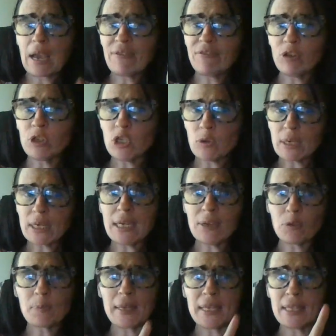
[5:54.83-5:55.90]
I feel you could
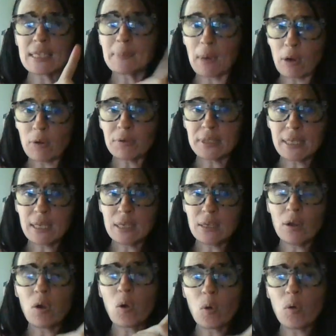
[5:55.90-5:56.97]
either be this
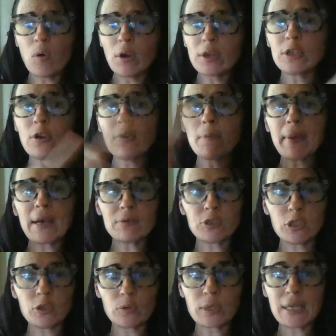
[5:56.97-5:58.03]
person or you're
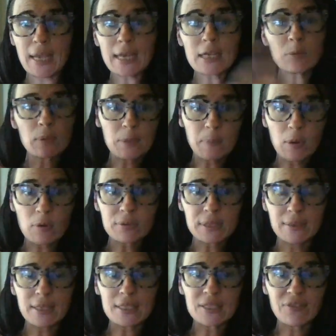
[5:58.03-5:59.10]
about to connect with the
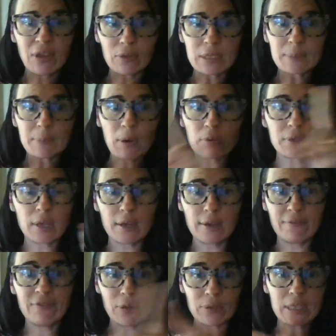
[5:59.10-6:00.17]
person that's found this per,
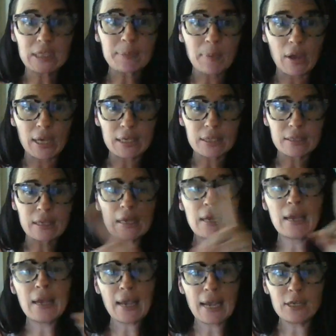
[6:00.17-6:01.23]
uh, found this spot,
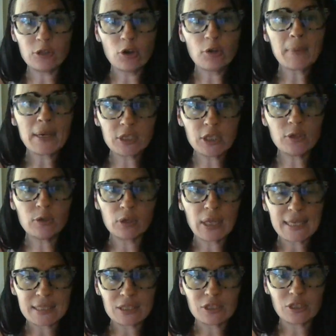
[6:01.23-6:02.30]
and you're about to
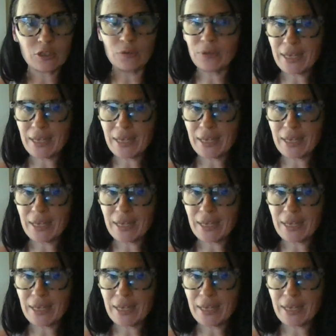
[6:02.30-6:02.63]
utilize it too.